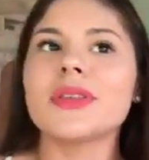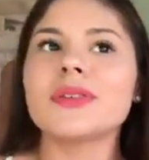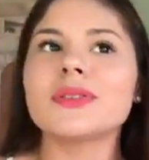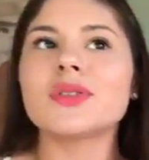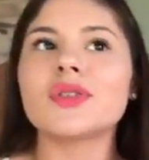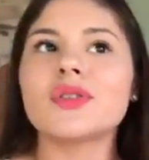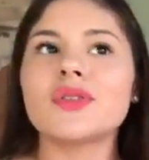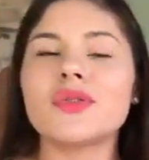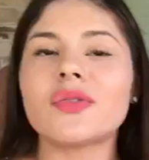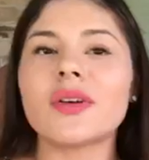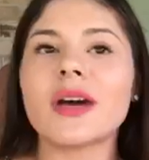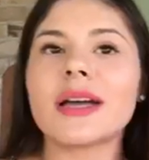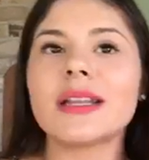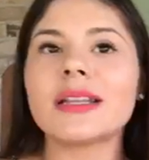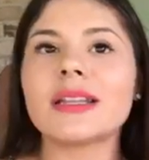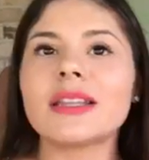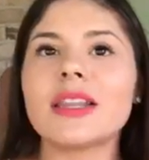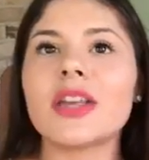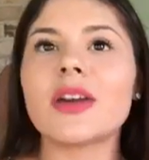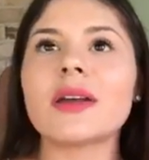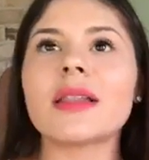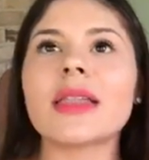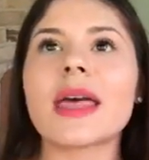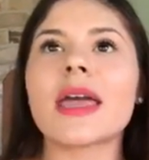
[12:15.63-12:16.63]
So fine,
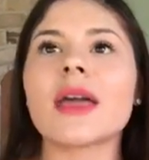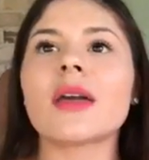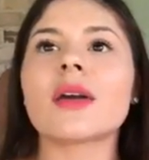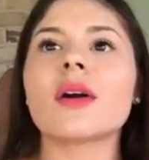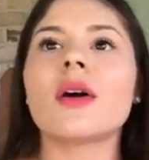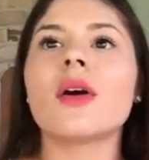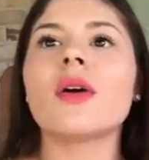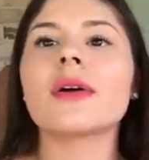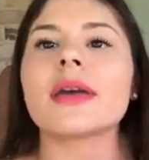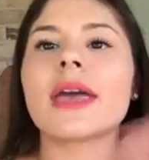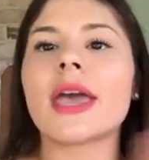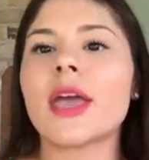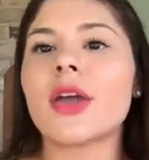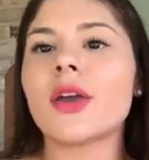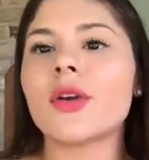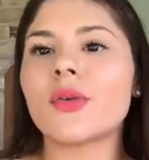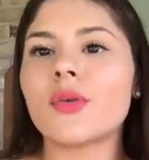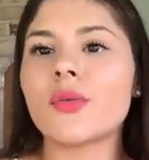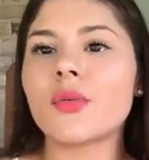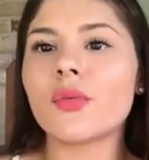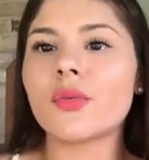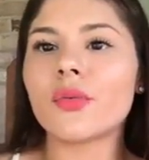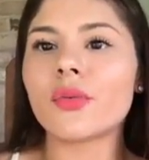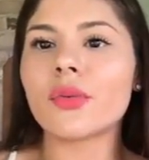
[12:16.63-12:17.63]
they're like, okay,
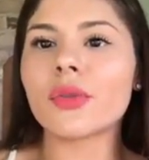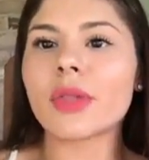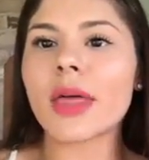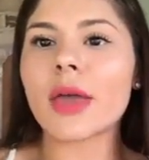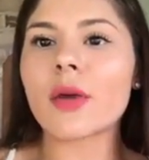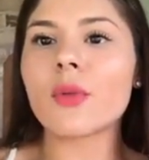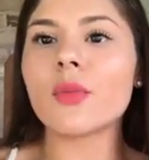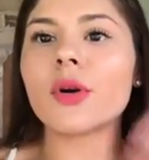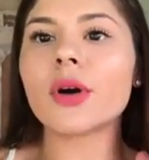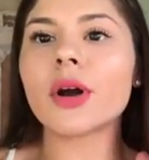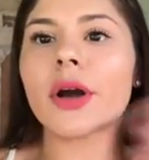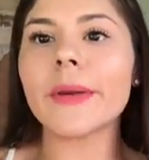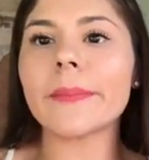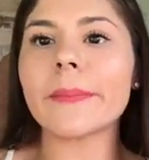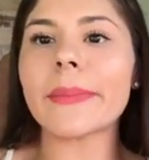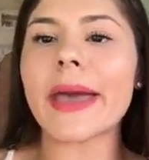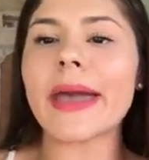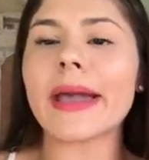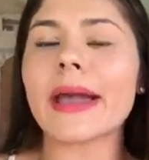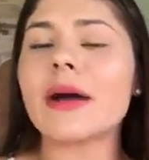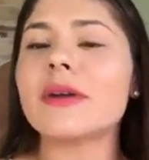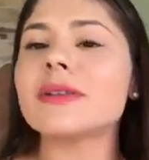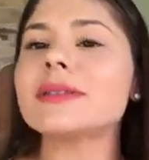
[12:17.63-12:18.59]
like, we'll come back.